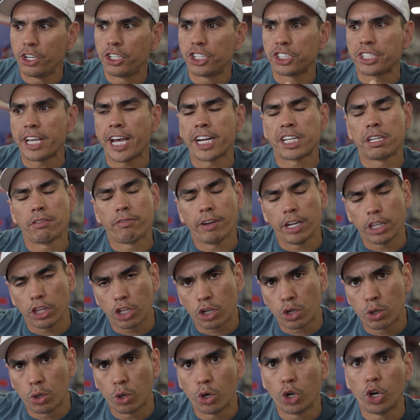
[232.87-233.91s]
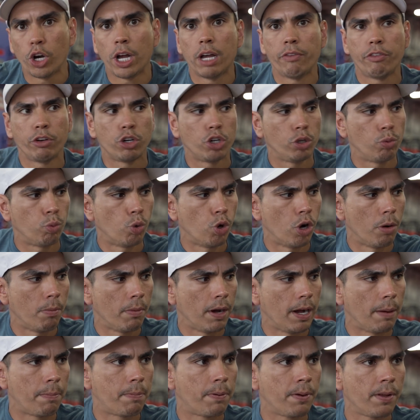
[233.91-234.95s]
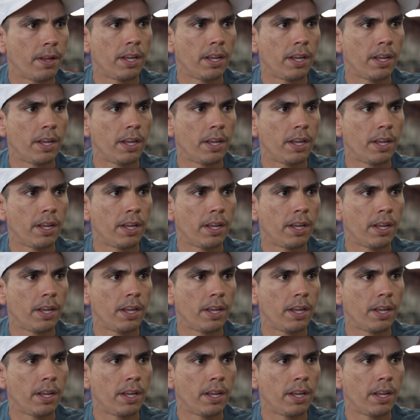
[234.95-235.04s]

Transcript: Just activate the core, have a good warm-up